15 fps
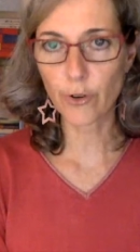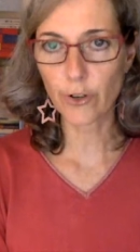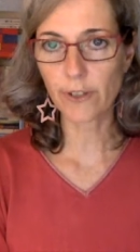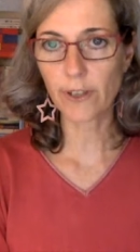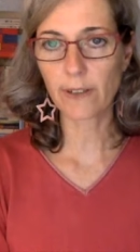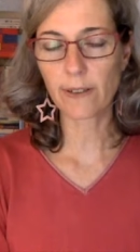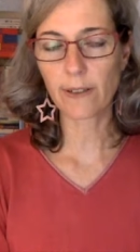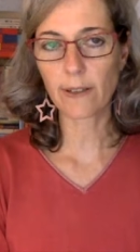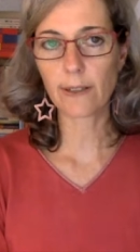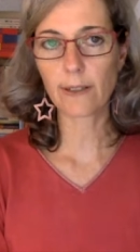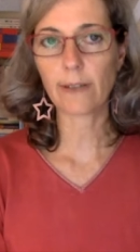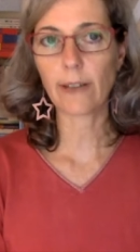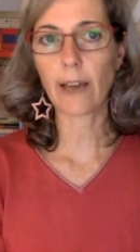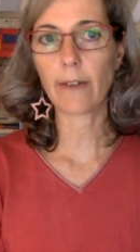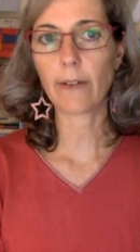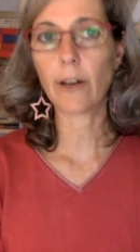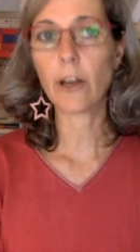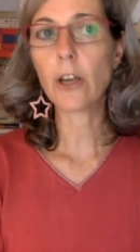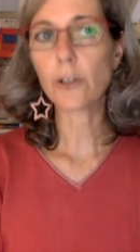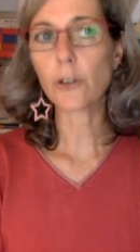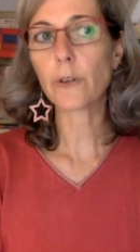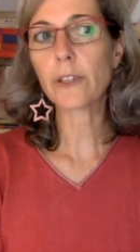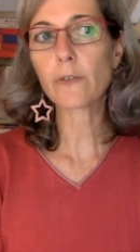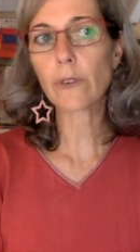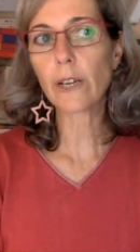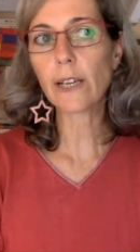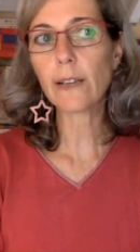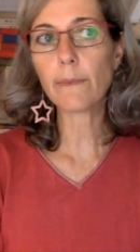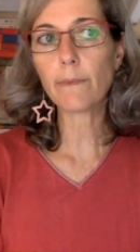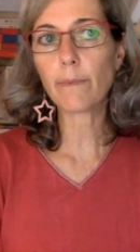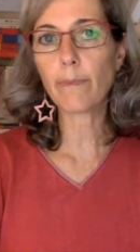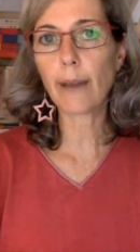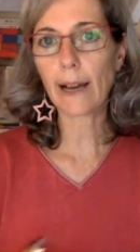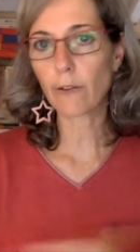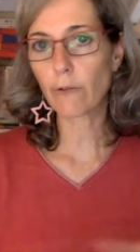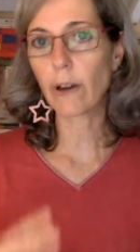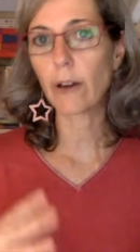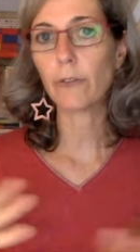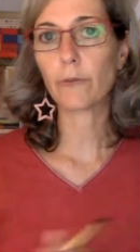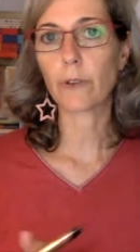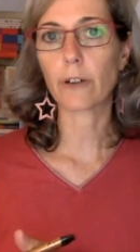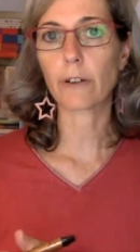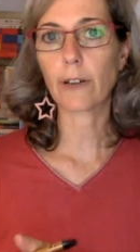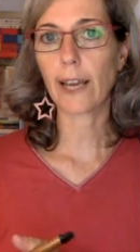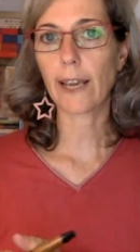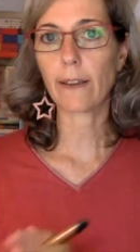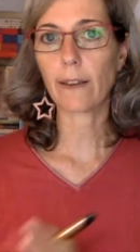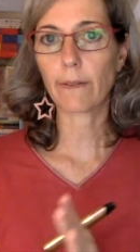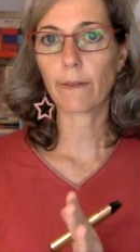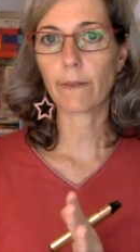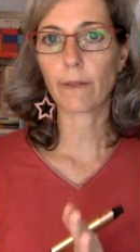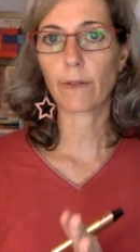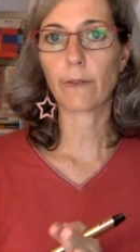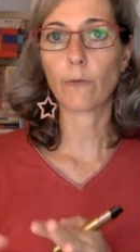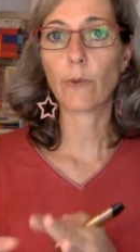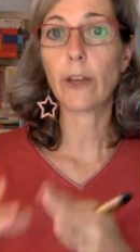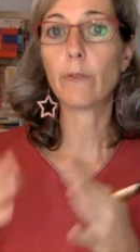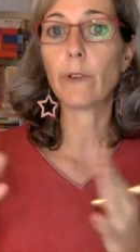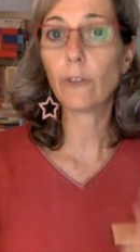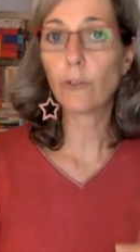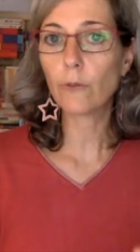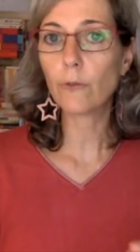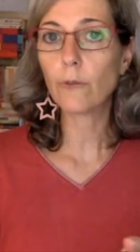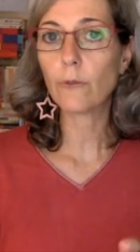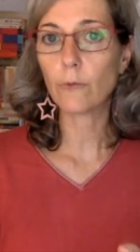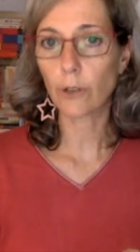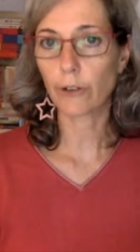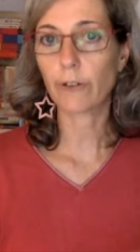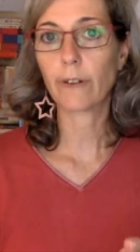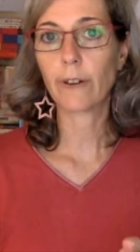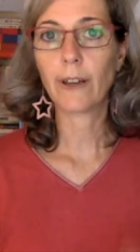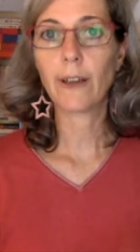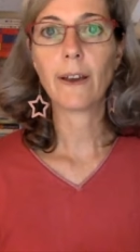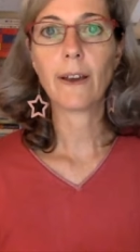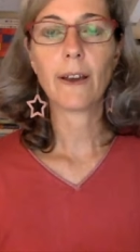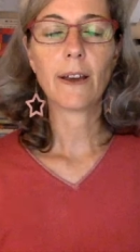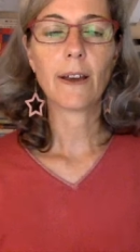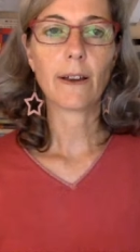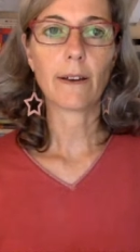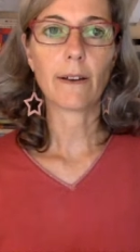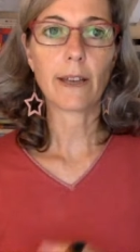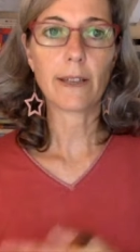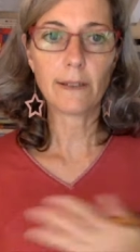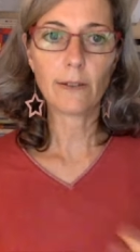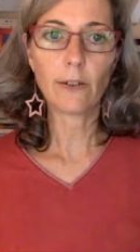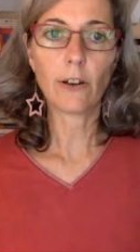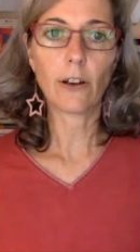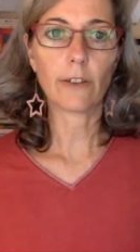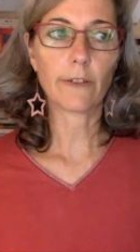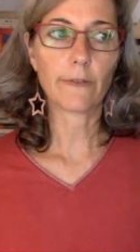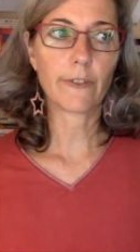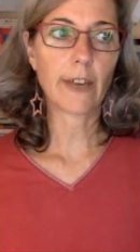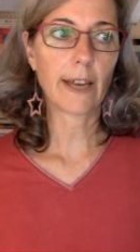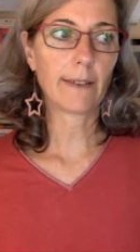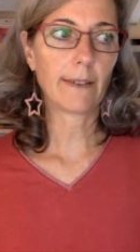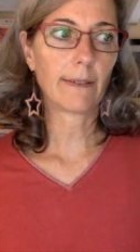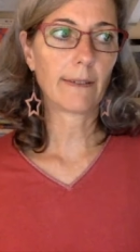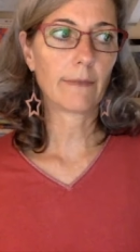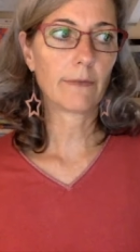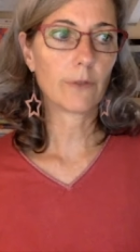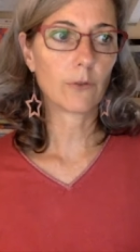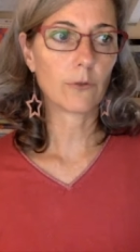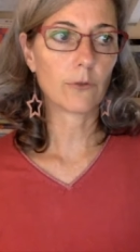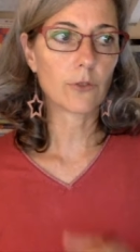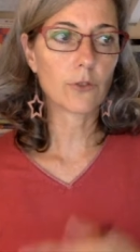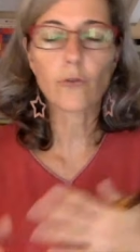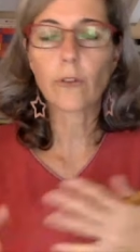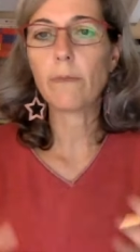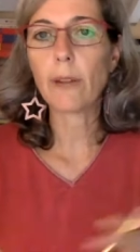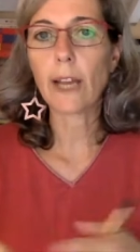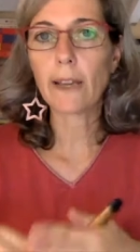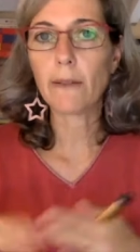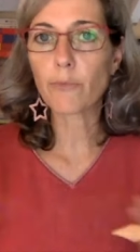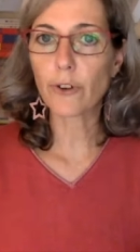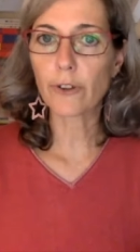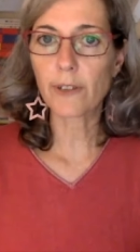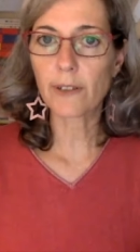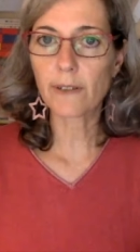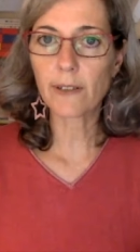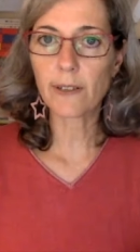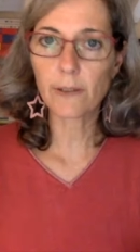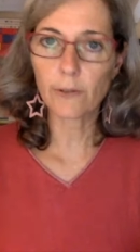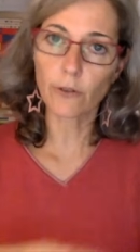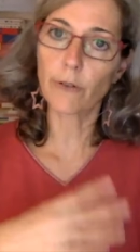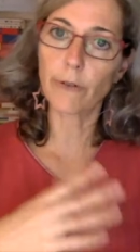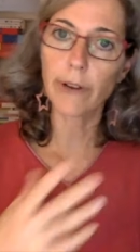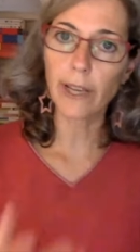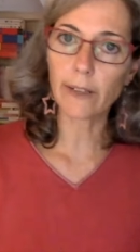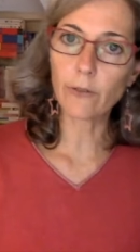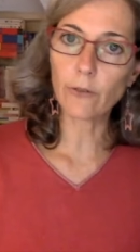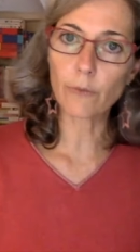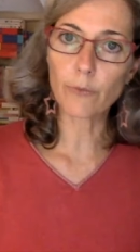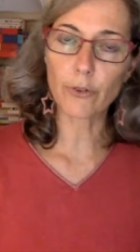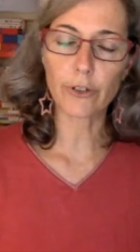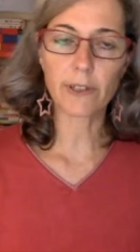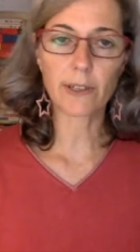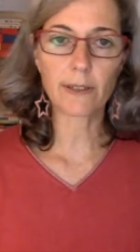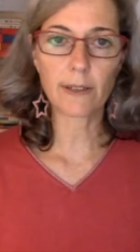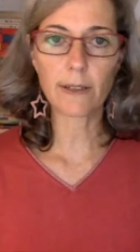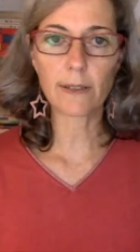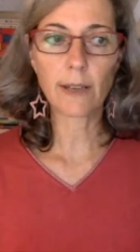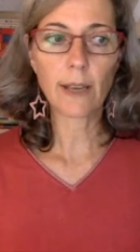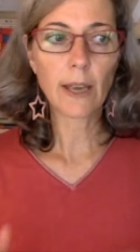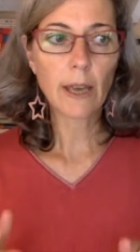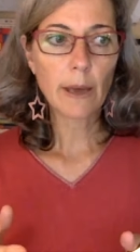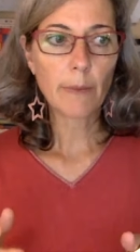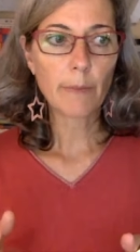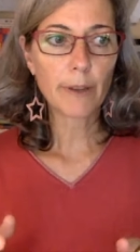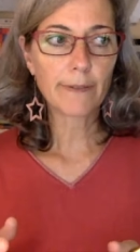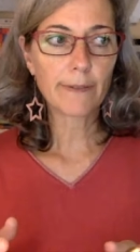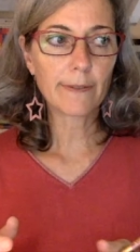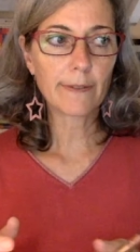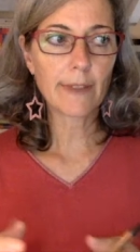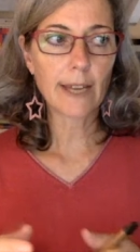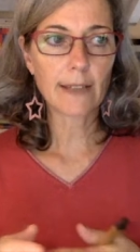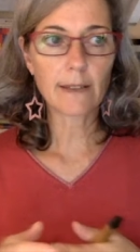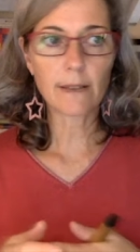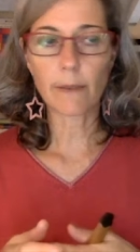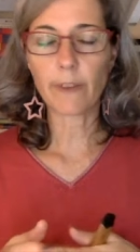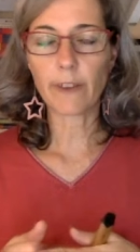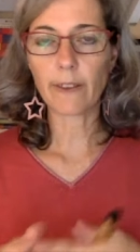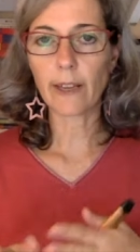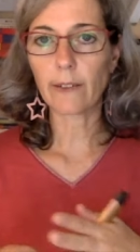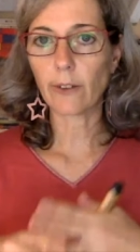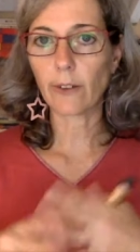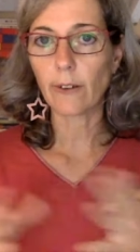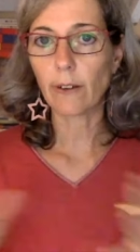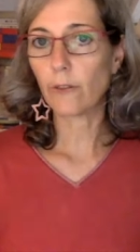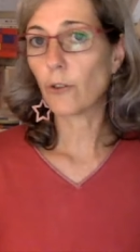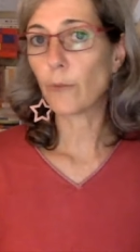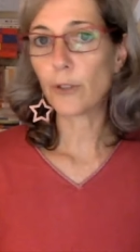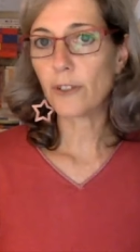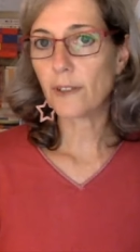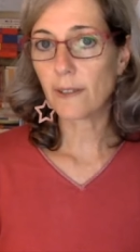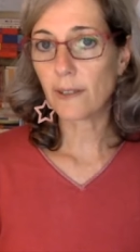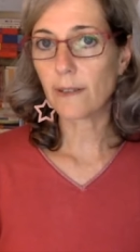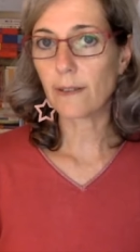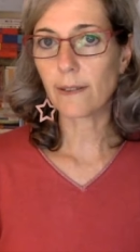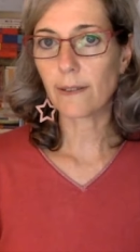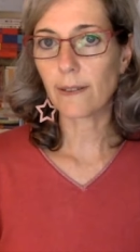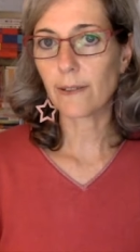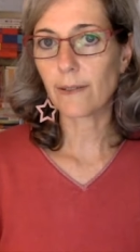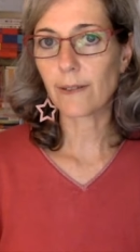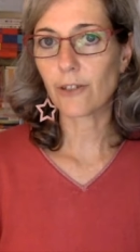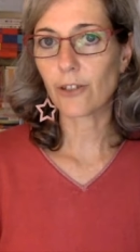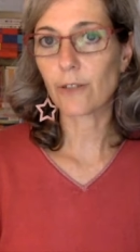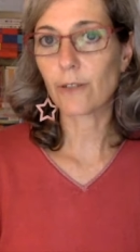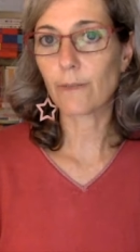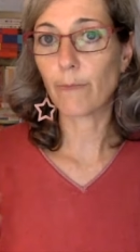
processes and how, so it's really background work, like the, uh, the way we do work. I did a lot of that to streamline processes or create new mm-hmm. processes that's something that uh, nobody sees. It's just